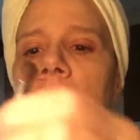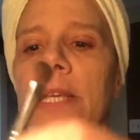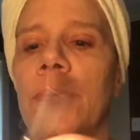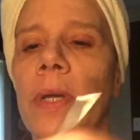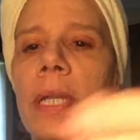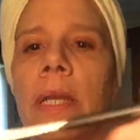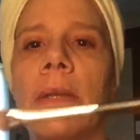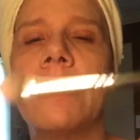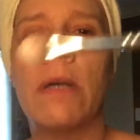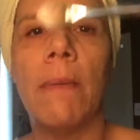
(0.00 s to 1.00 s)
This one
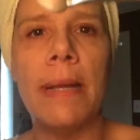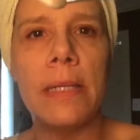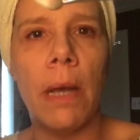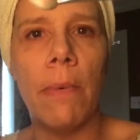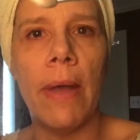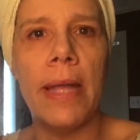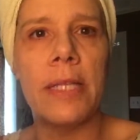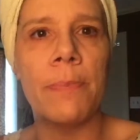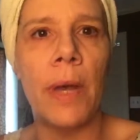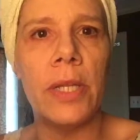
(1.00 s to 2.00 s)
here is called my double
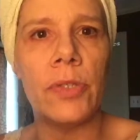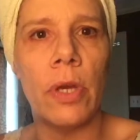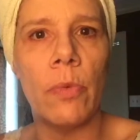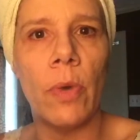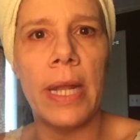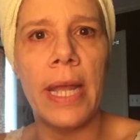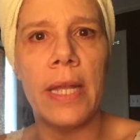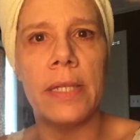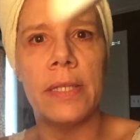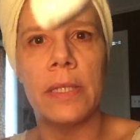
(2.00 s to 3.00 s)
head sponge on one
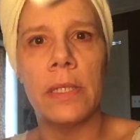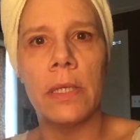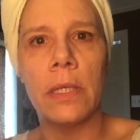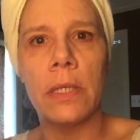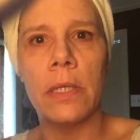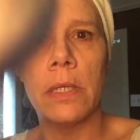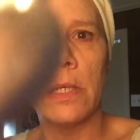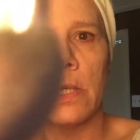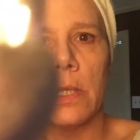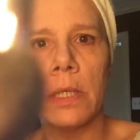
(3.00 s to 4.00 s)
end. I
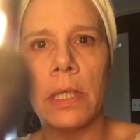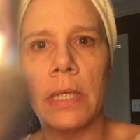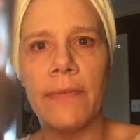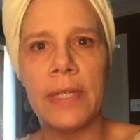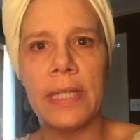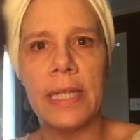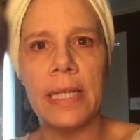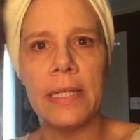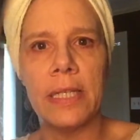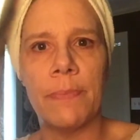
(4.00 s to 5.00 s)
don't know if you see
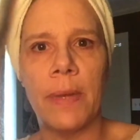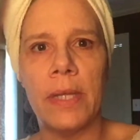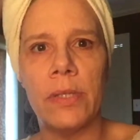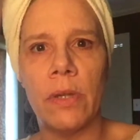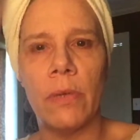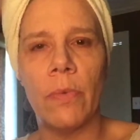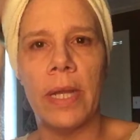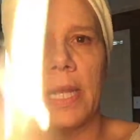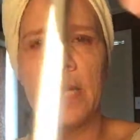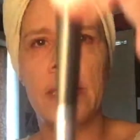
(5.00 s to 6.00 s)
that's a sponge on
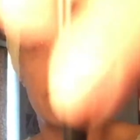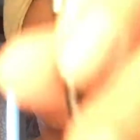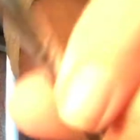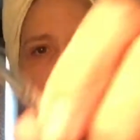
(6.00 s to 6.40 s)
one end.